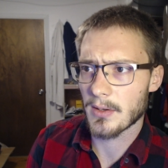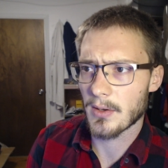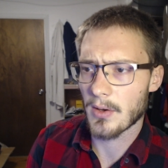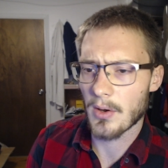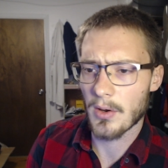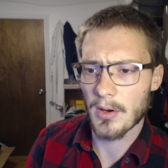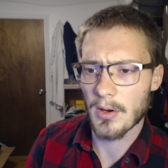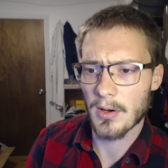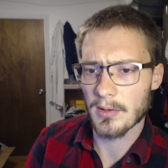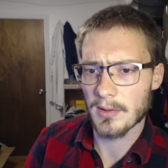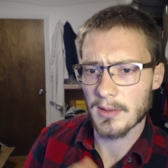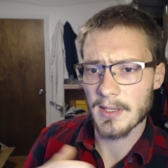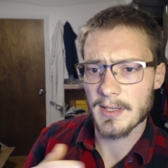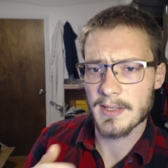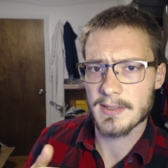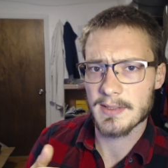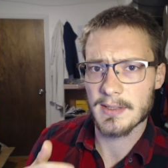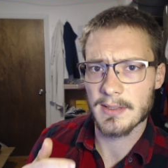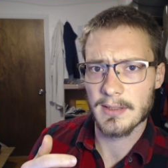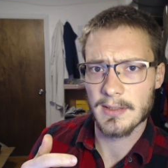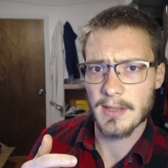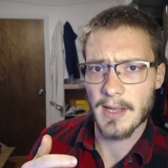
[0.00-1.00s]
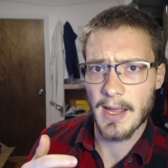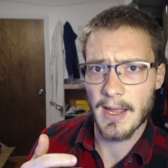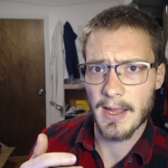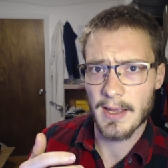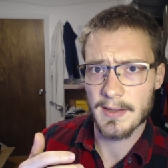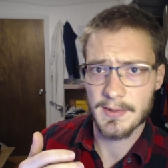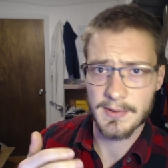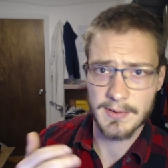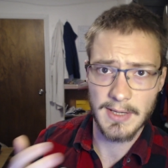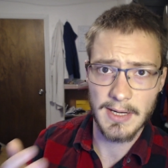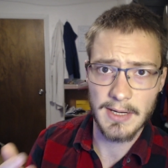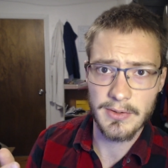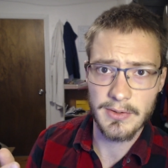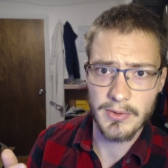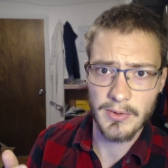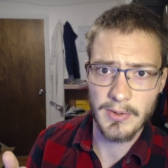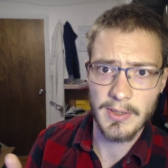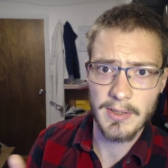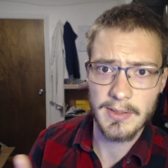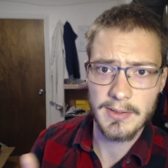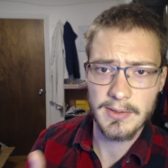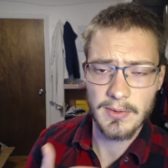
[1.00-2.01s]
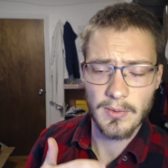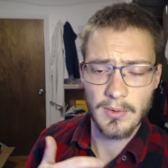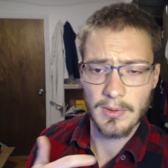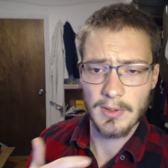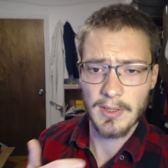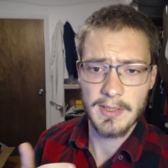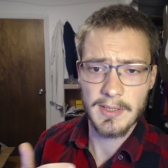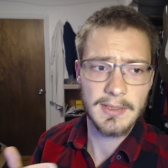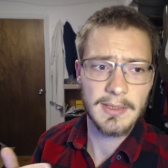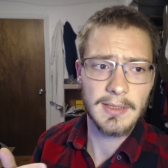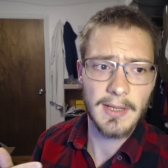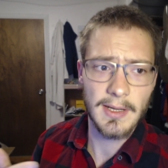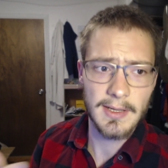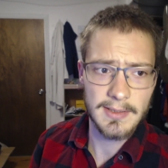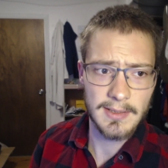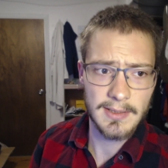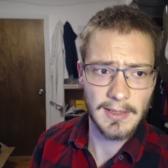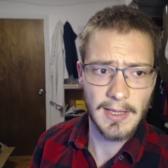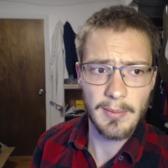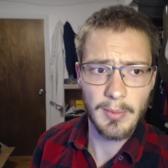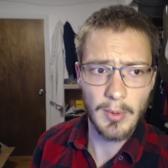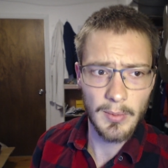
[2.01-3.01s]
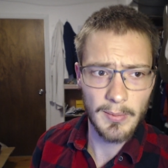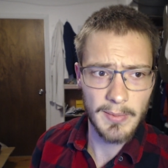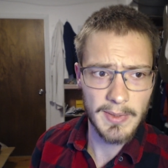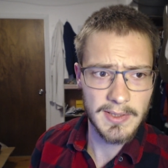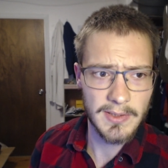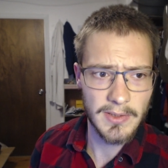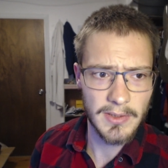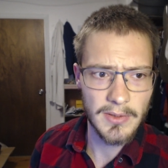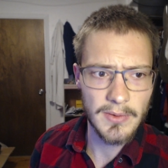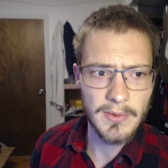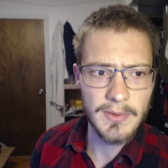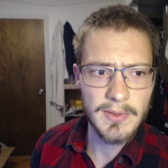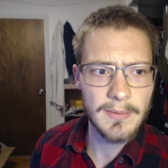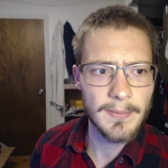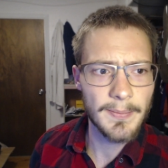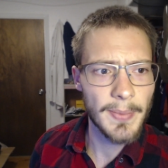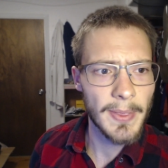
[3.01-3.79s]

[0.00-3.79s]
are listed as dangerous or listed as label misuse.